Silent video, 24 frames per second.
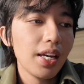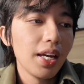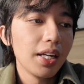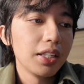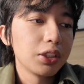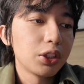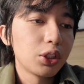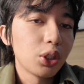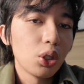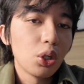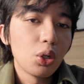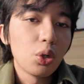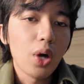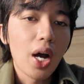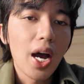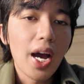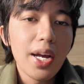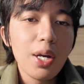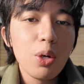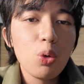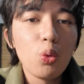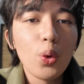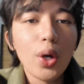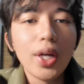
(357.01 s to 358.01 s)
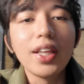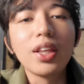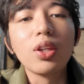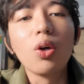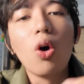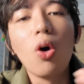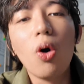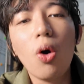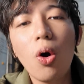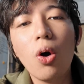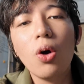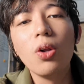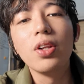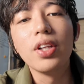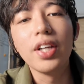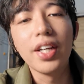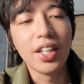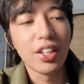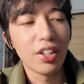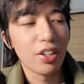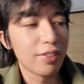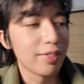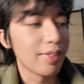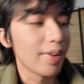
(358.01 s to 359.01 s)
And so I went all
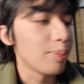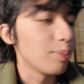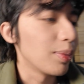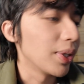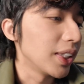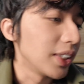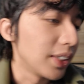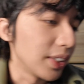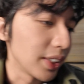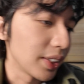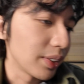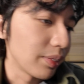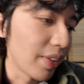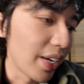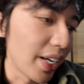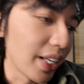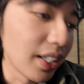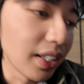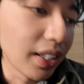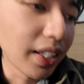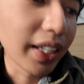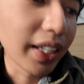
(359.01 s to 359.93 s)
in on my business, man.